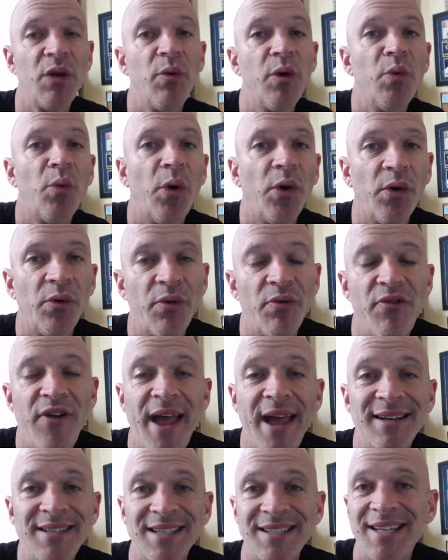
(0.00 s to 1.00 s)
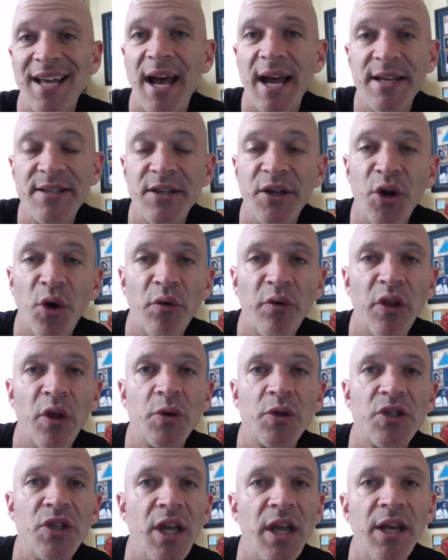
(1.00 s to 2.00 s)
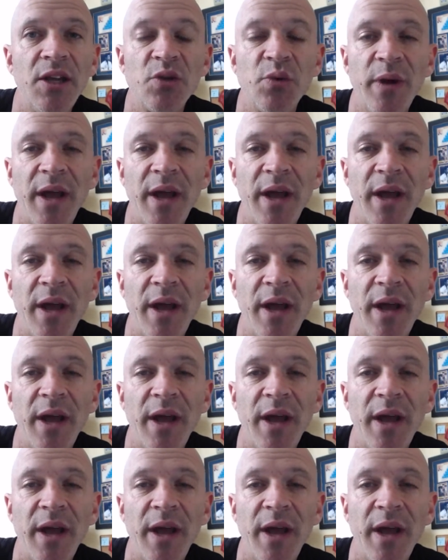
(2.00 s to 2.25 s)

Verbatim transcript: when we're fantasizing over those things,